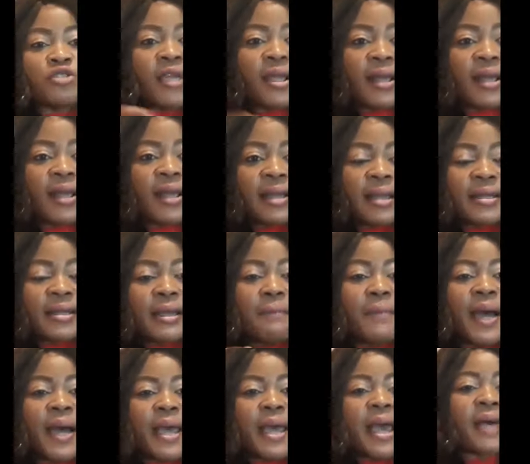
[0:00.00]
gather them by
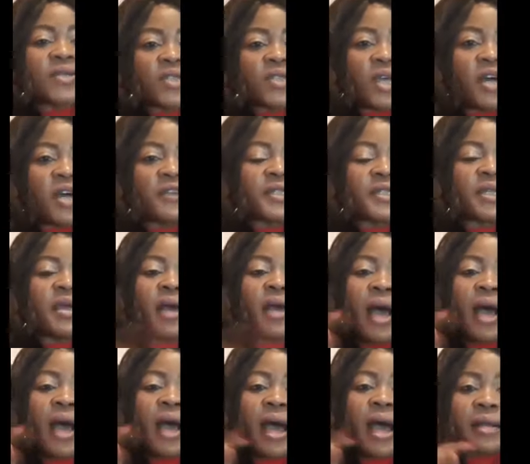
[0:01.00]
ourselves,
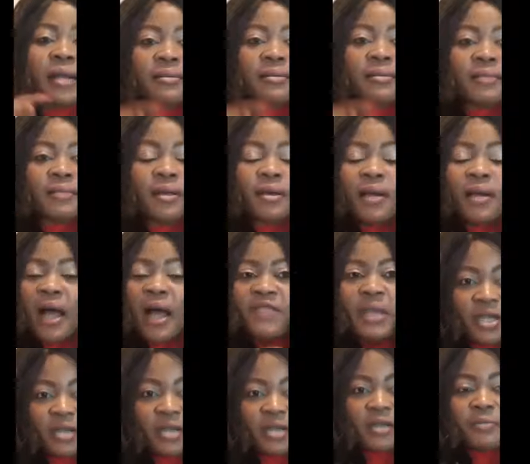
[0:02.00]
and have them
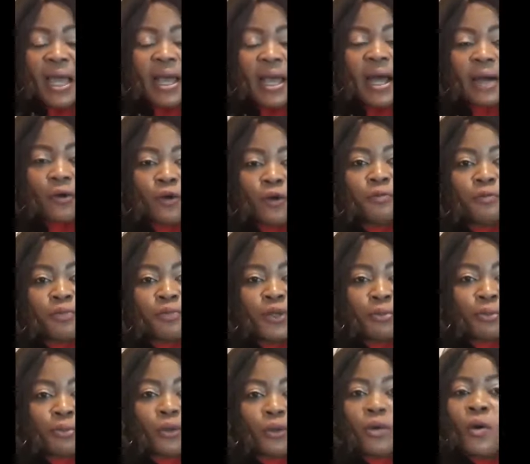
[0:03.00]
killed by our own people.
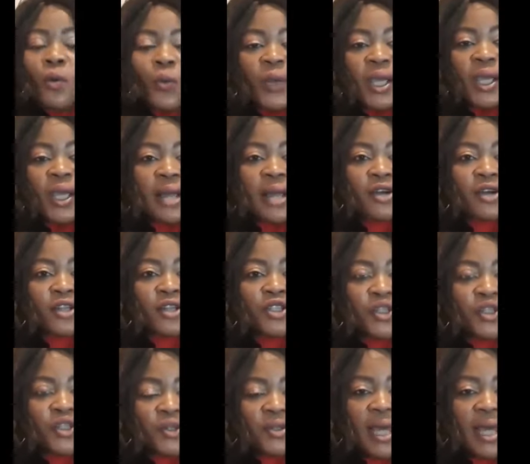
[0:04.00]
We cannot do
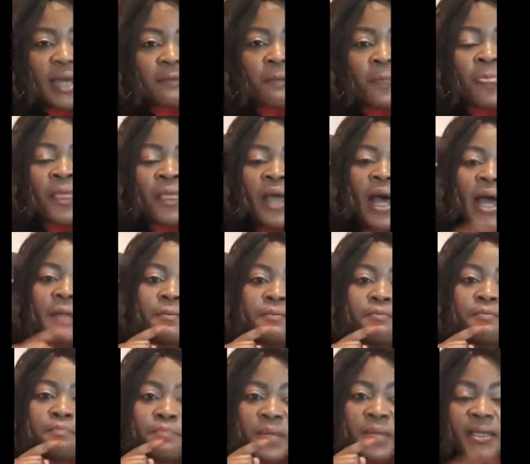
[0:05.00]
that. And
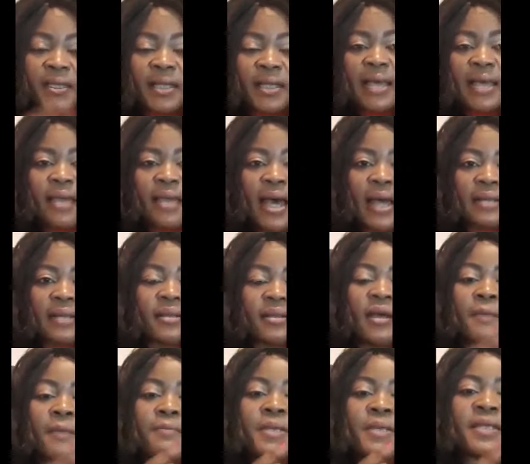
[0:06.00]
beside that,
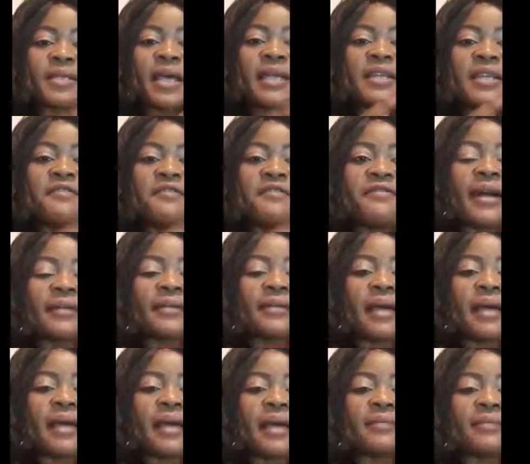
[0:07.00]
beside the fact that
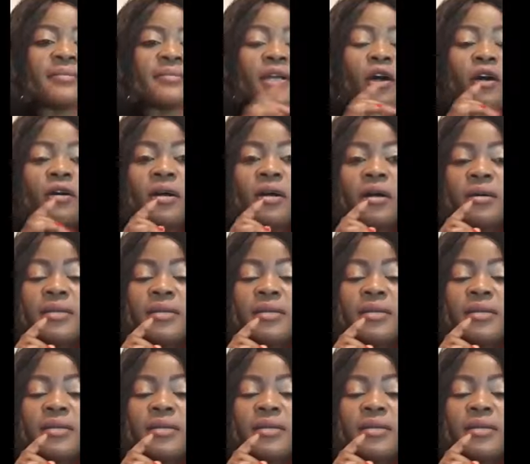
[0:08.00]
there